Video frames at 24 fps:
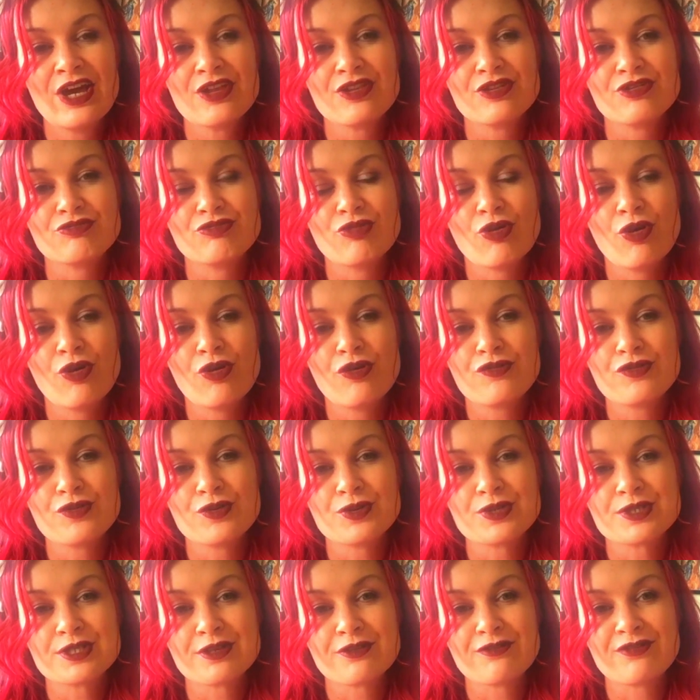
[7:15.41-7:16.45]
the raw
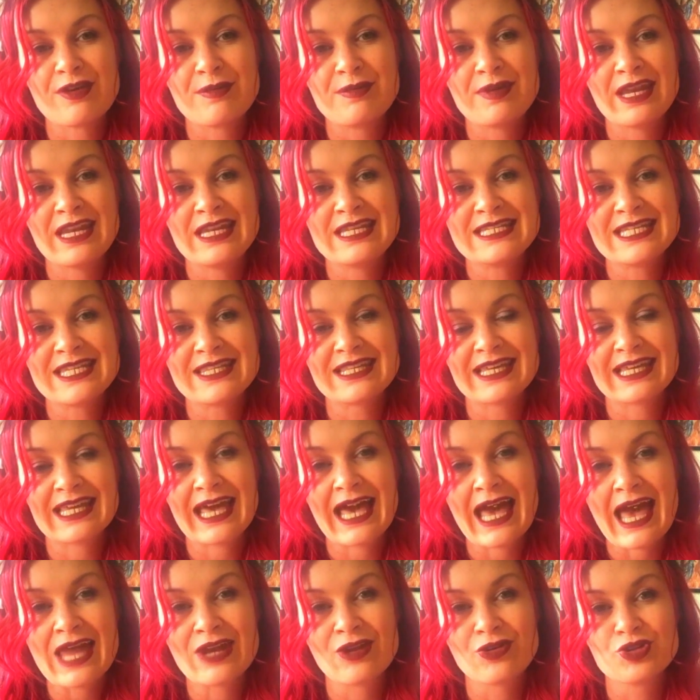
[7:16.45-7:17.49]
force of femininity that
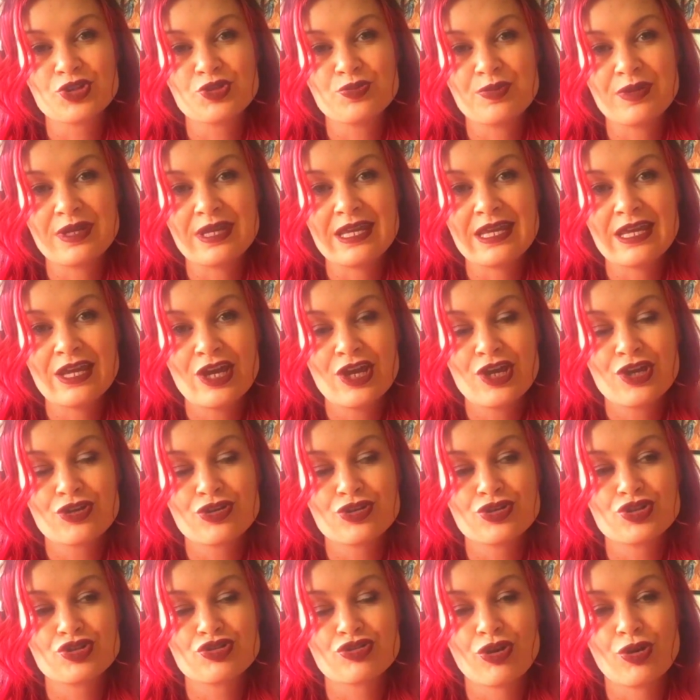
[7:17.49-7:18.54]
cannot be
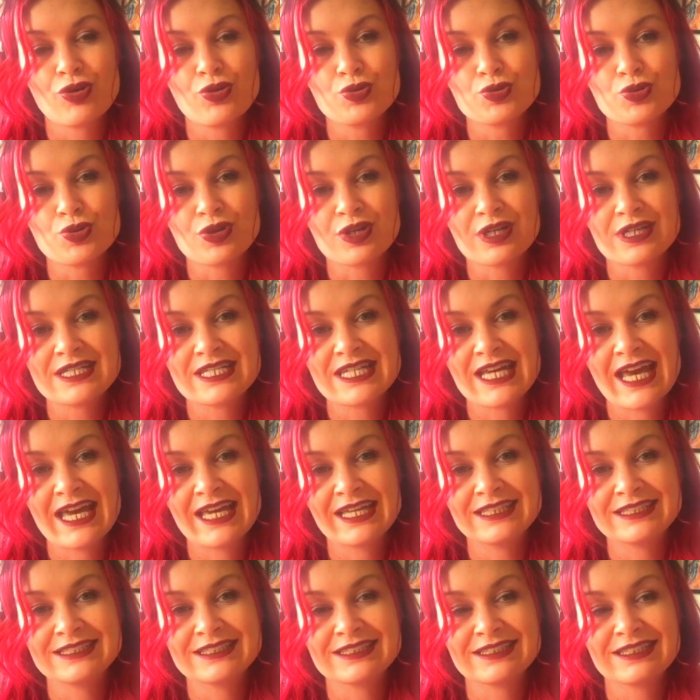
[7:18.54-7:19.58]
controlled or
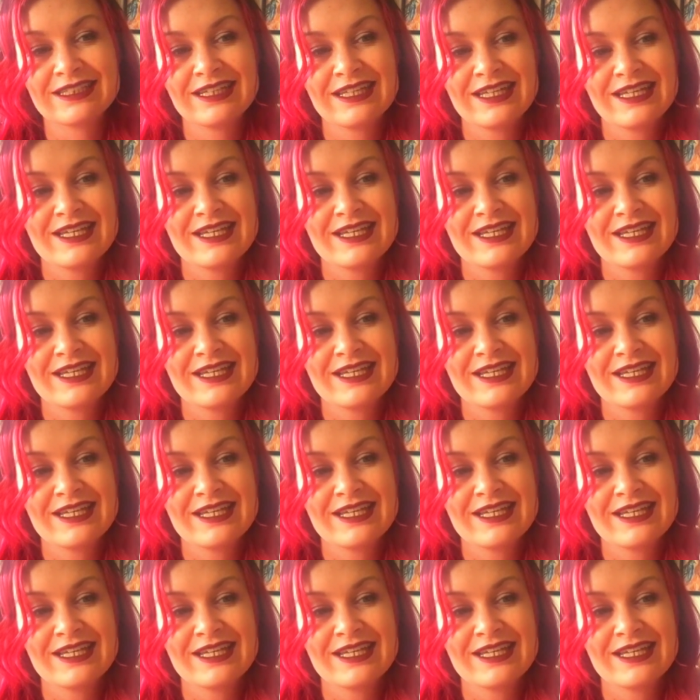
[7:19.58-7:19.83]
contained.